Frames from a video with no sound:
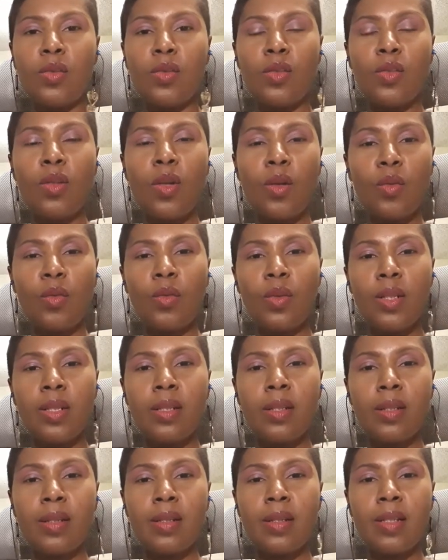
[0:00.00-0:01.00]

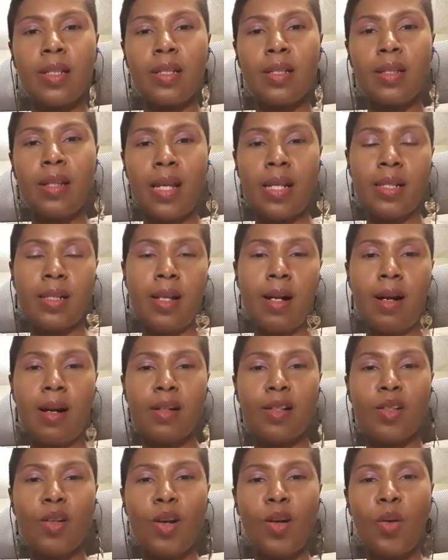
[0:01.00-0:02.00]
it's a nice song.
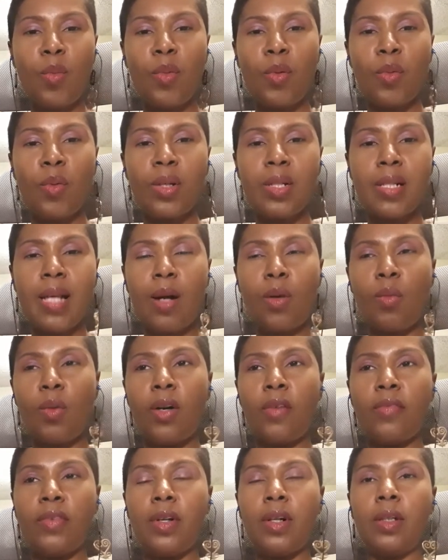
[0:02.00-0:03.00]
So I hope it works out
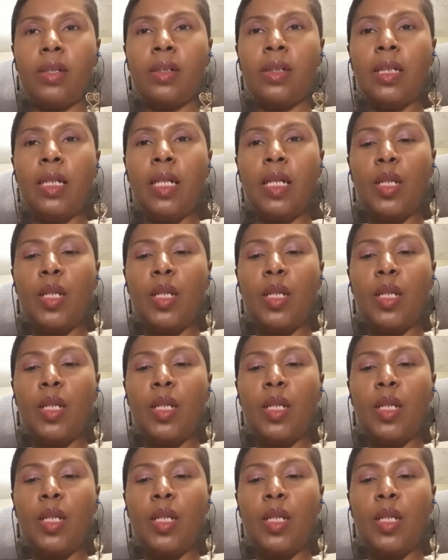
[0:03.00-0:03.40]
well for her.